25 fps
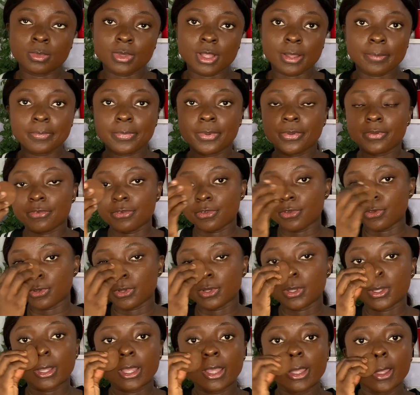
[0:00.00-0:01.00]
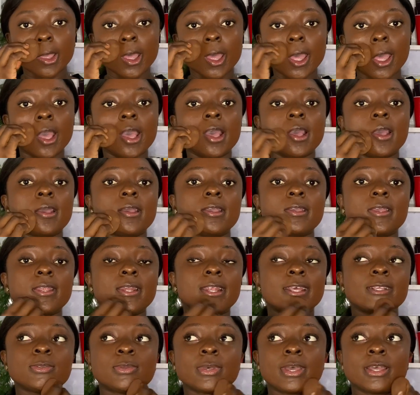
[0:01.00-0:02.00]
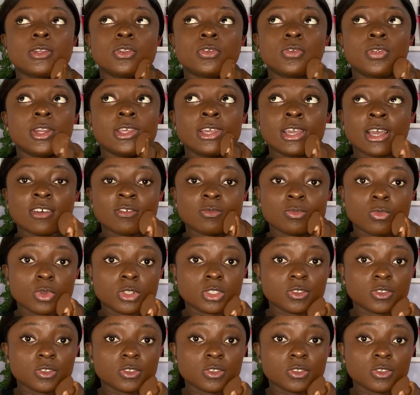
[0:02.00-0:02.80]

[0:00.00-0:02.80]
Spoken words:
that period. Yeah, that's why I don't really have much